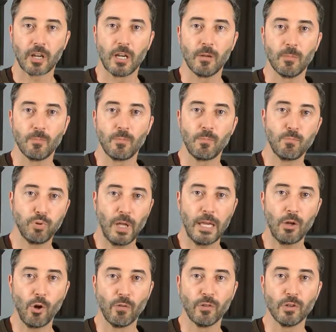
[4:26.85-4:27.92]
I'm going to
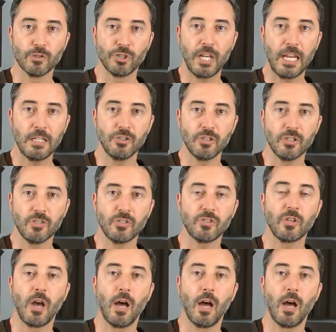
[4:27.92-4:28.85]
play over changes